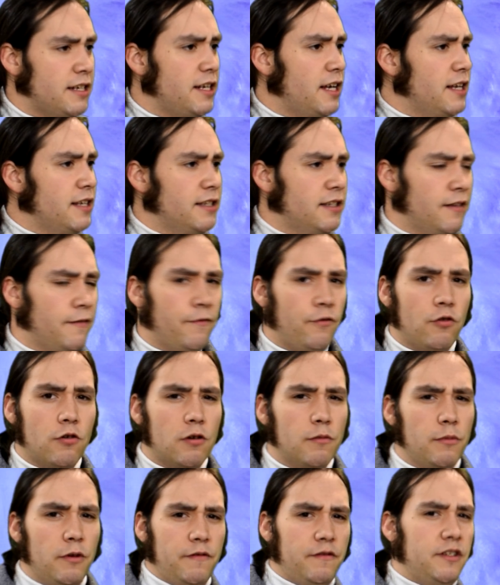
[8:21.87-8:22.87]
takes the
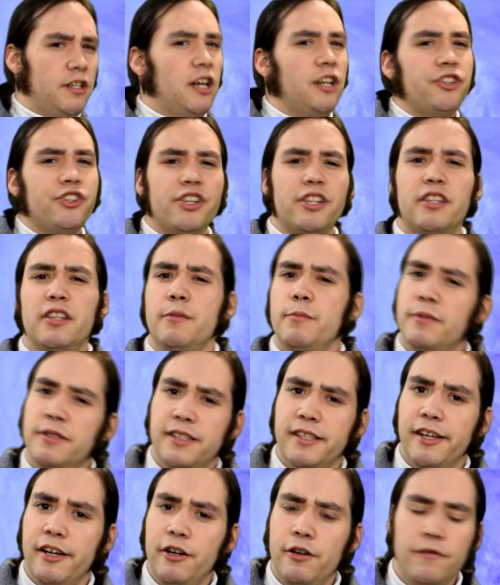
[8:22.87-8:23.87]
form of touching
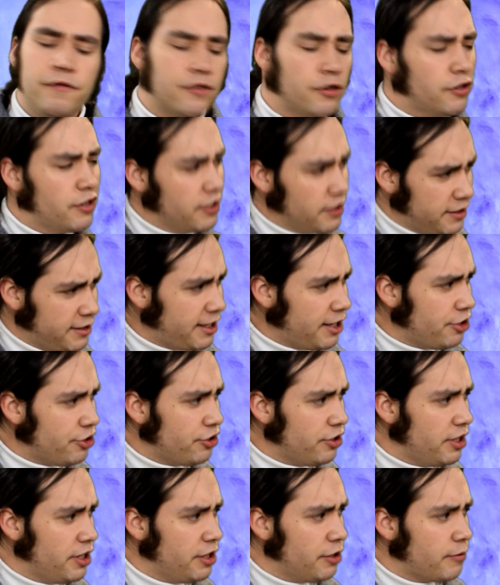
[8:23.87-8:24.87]
themselves or
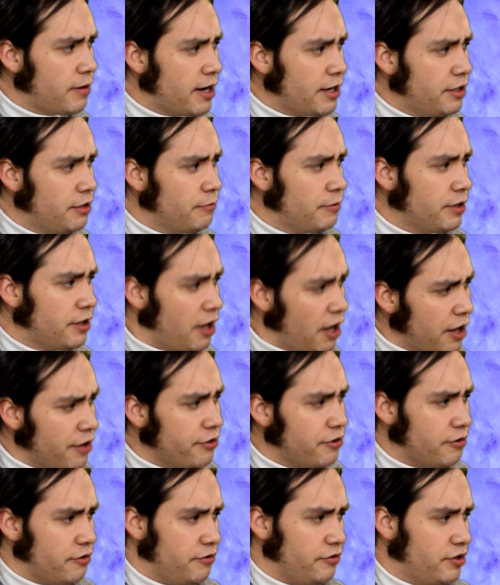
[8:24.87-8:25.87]
consensually interacting with
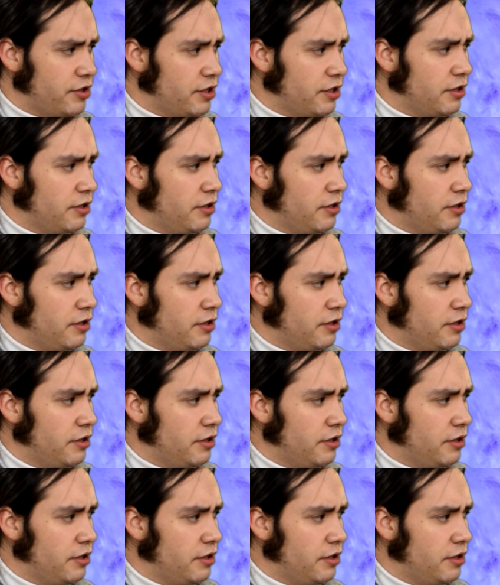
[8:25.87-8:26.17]
others.